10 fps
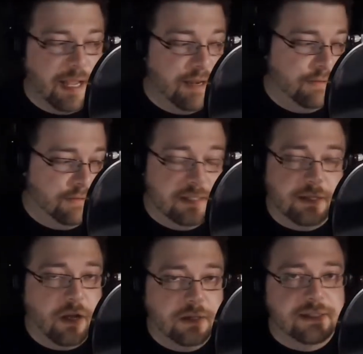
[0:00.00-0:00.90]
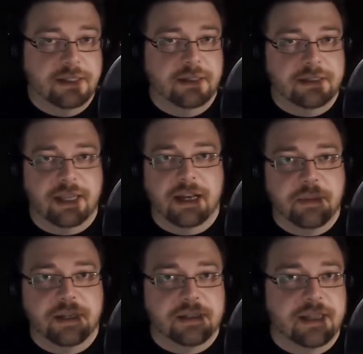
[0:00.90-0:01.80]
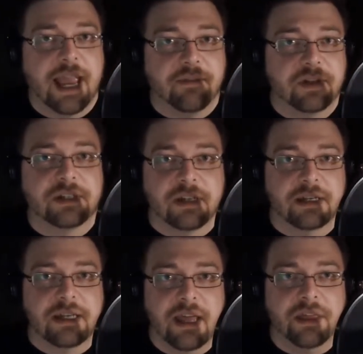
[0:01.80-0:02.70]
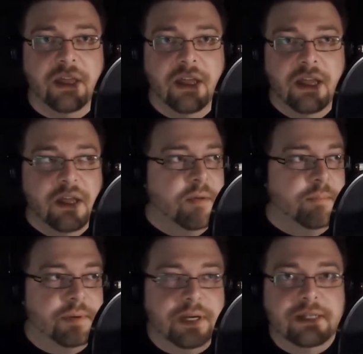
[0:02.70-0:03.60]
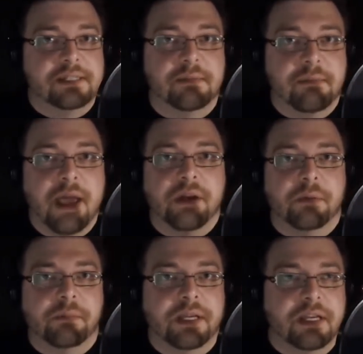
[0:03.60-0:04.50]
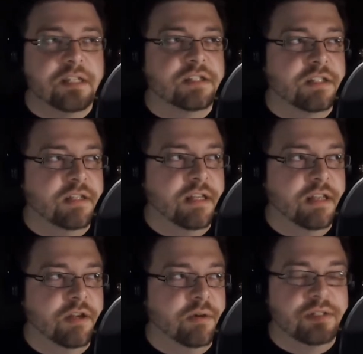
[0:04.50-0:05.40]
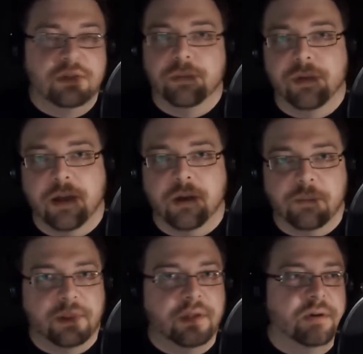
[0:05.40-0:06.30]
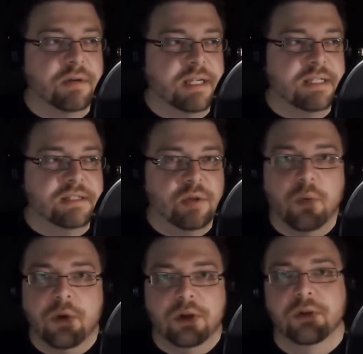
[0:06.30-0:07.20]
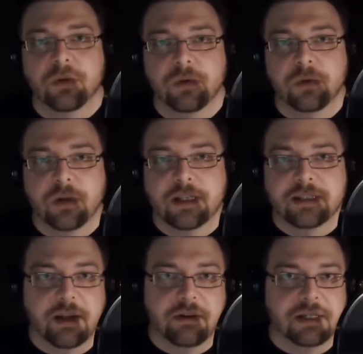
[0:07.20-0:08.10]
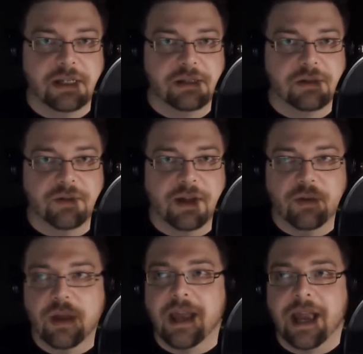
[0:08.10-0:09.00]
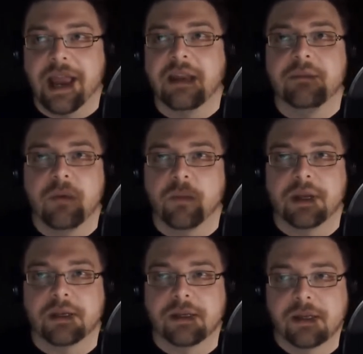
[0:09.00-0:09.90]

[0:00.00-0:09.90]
and th- honestly, this anime doesn't have a ton of death, but it doesn't matter because there is no plot armor. There is no one who is guaranteed survival at any moment